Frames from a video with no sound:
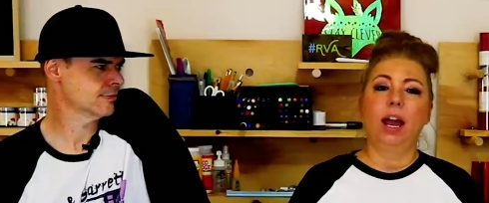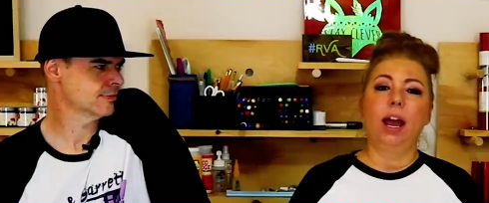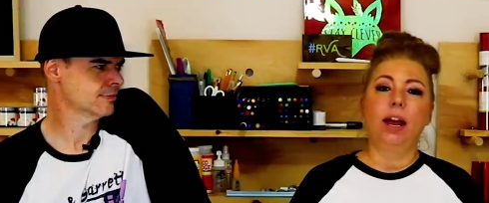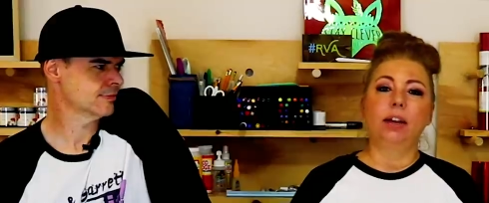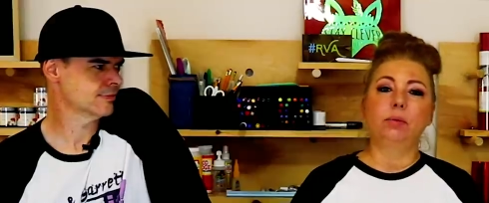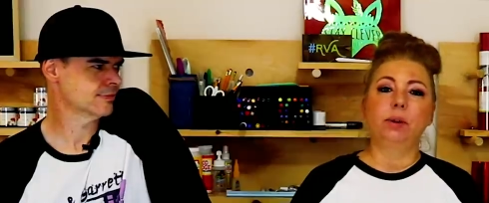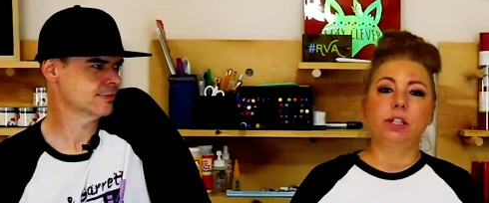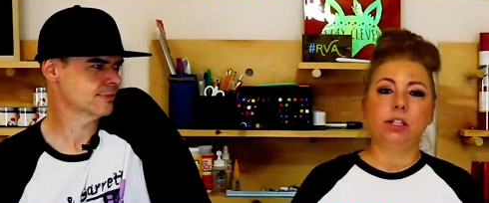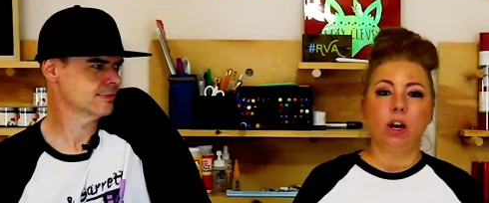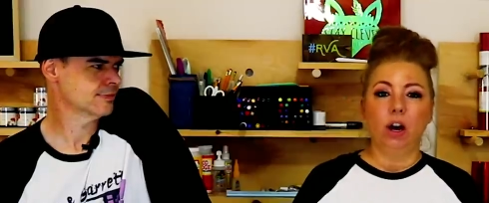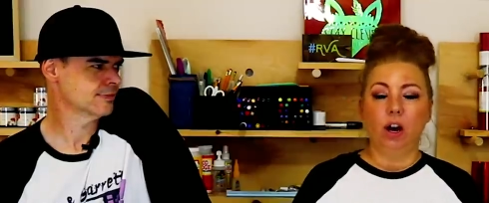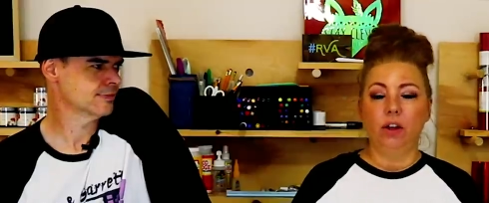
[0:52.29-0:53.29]
Speaker 1: And we
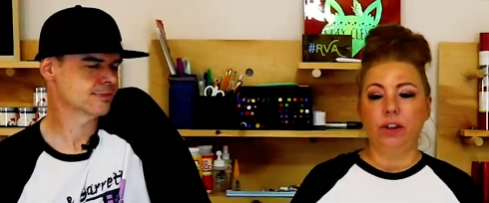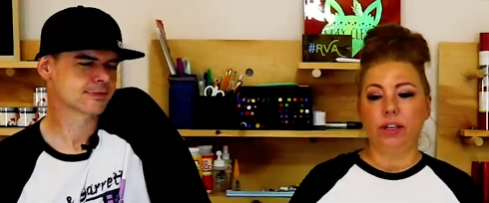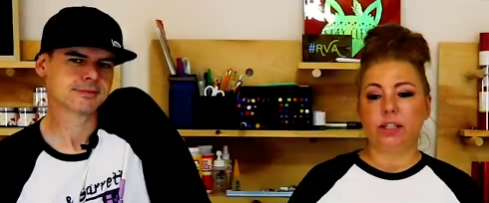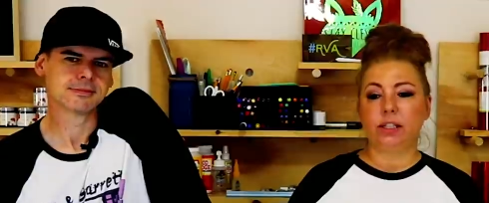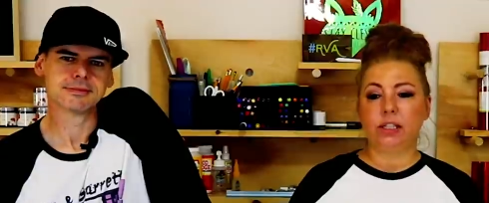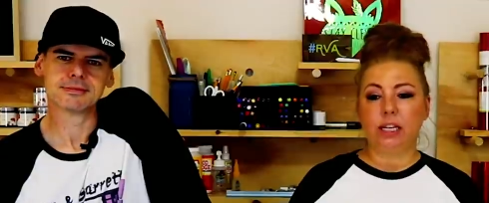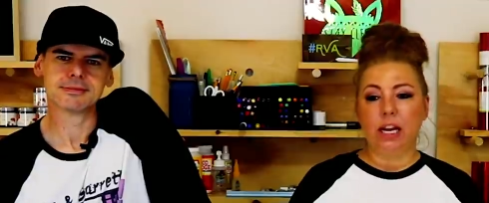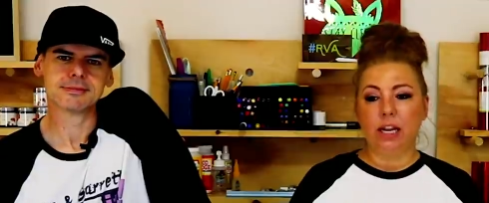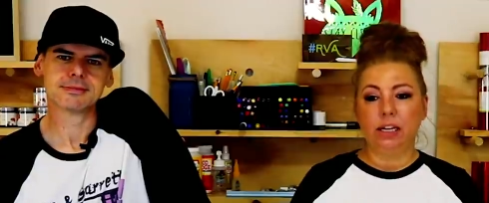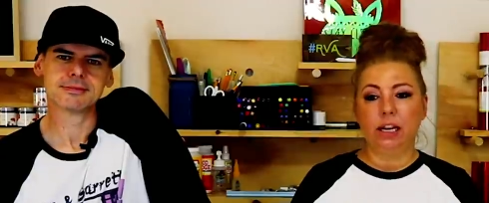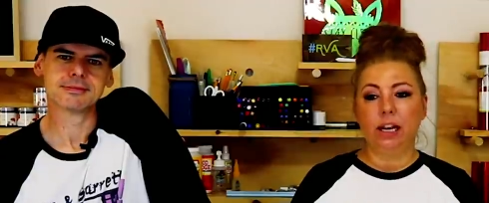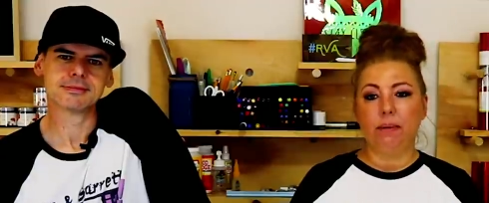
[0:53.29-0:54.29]
saw this
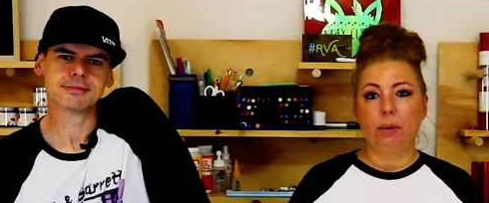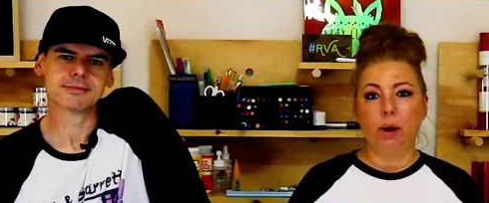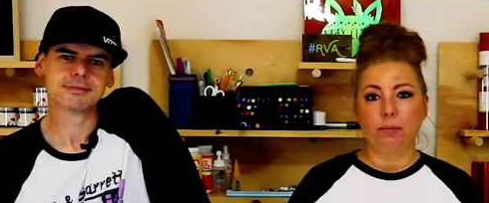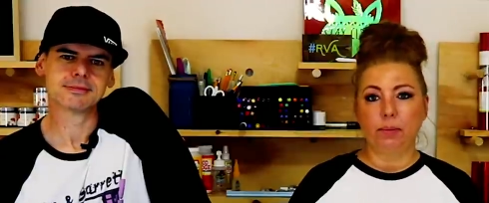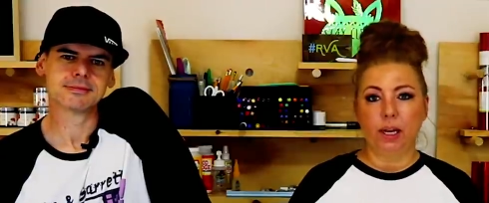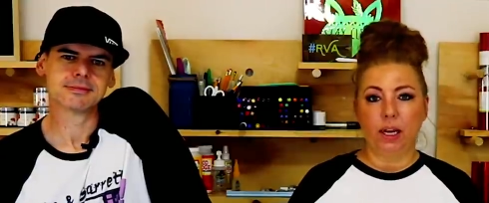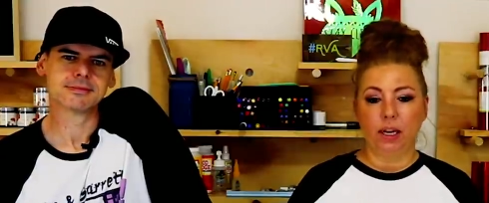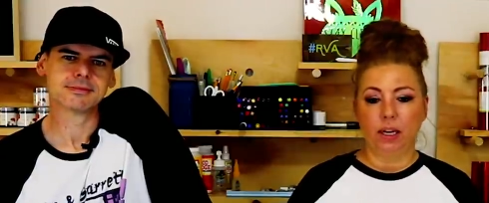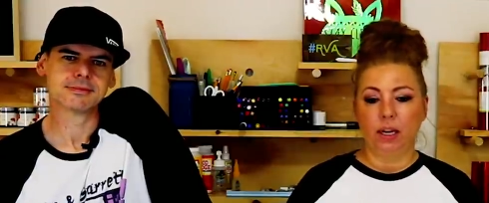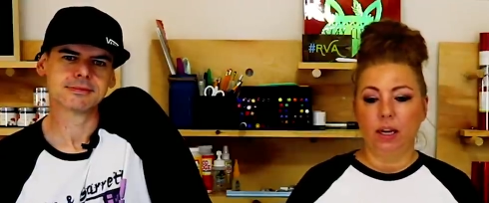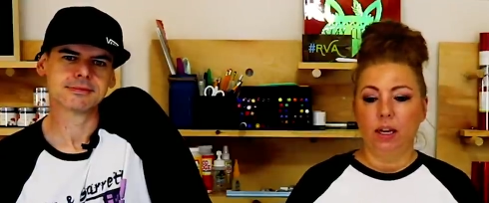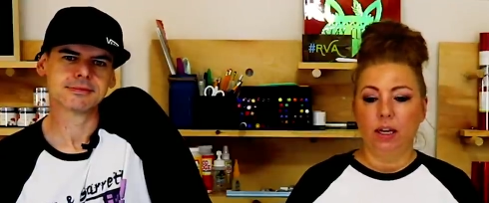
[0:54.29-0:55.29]
standing
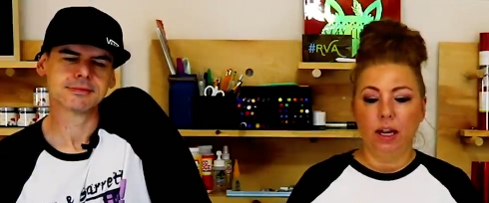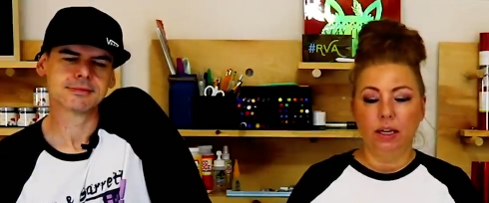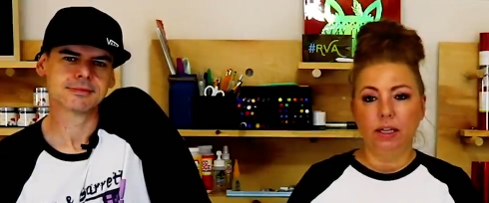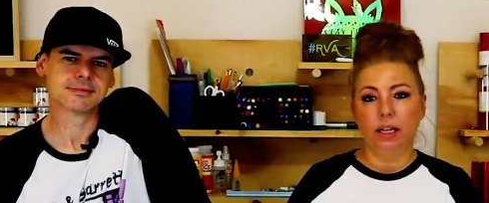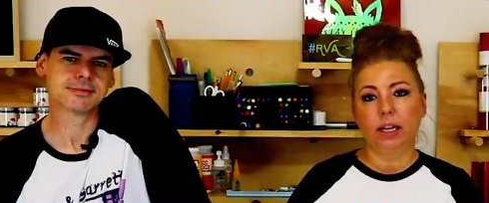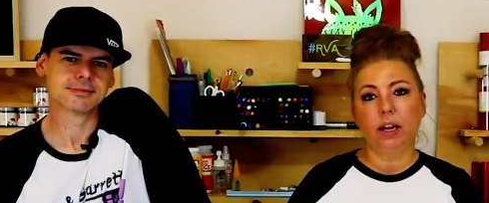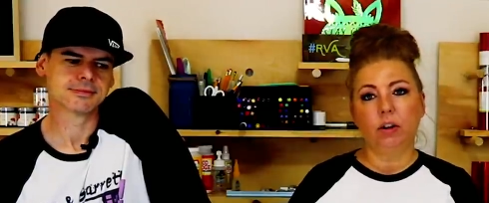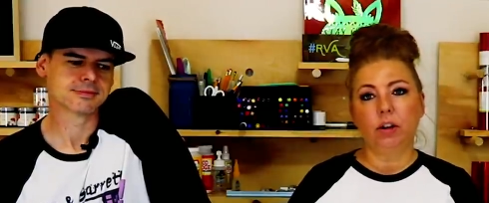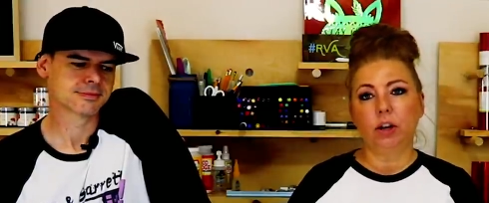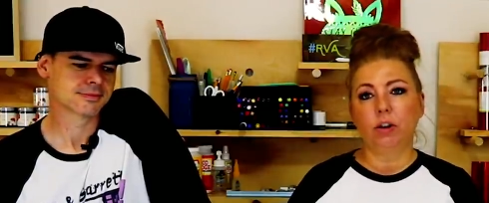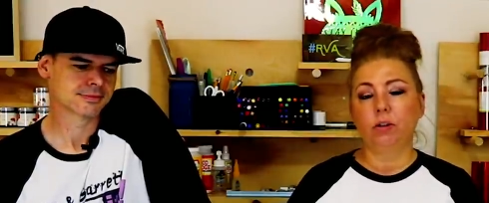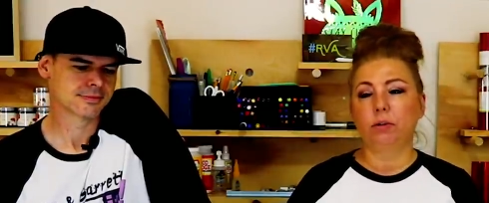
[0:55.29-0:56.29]
pumpkin, kind of like our
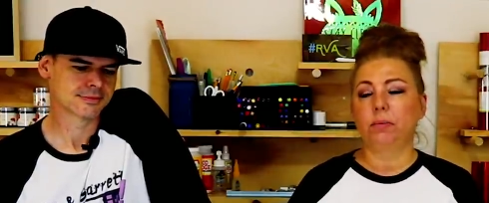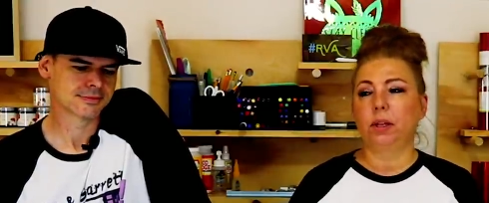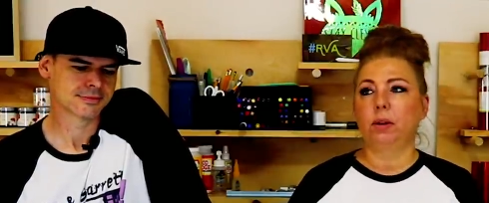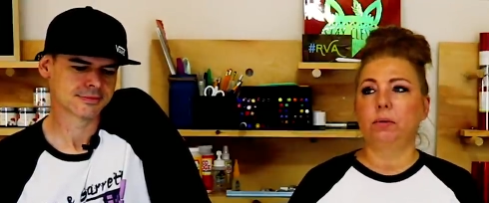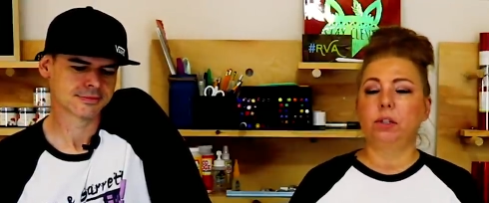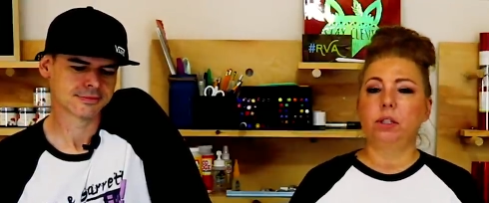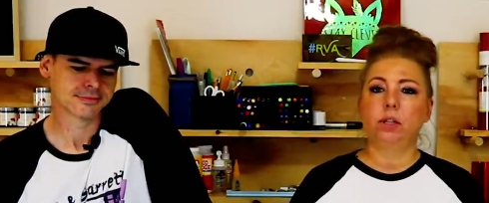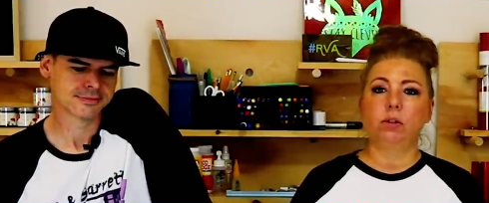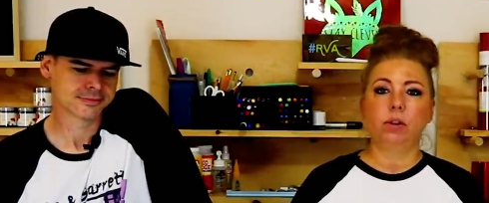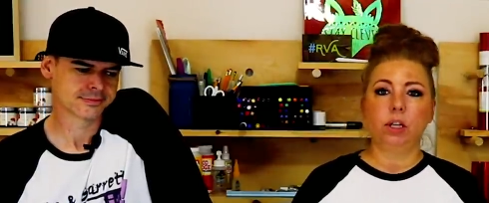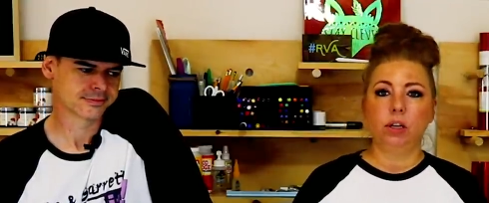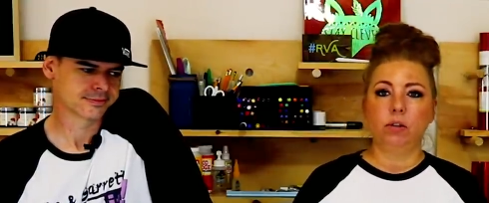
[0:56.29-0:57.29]
gnome, that was so
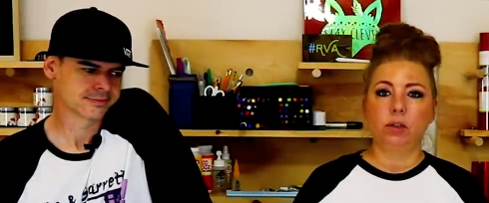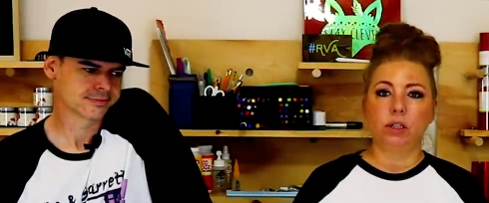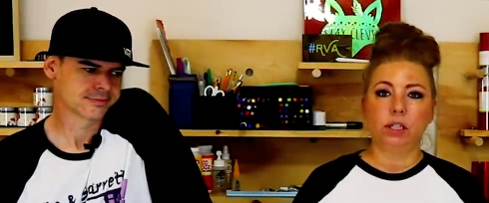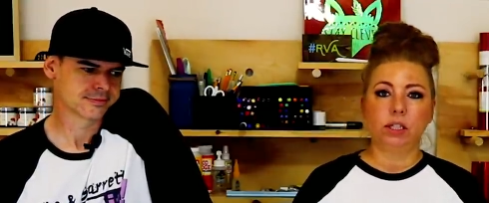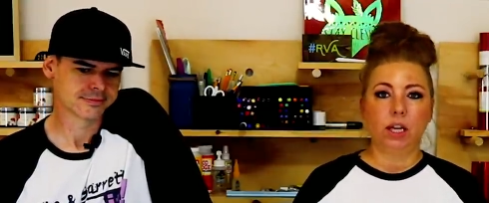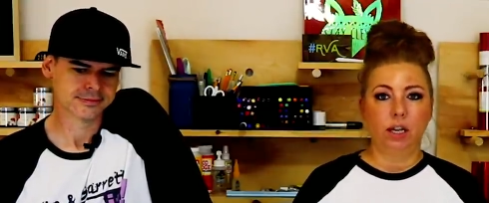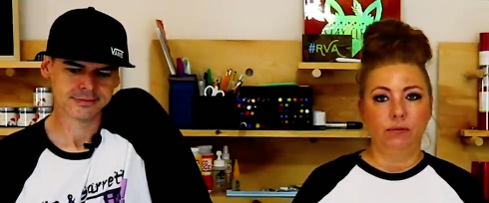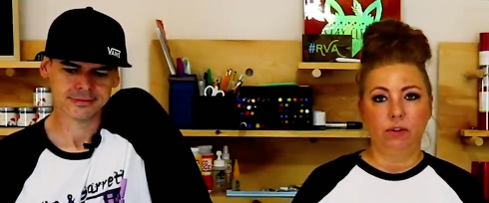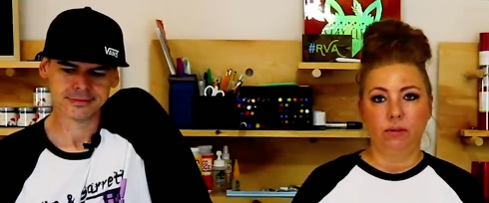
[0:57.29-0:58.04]
cute. It's a set of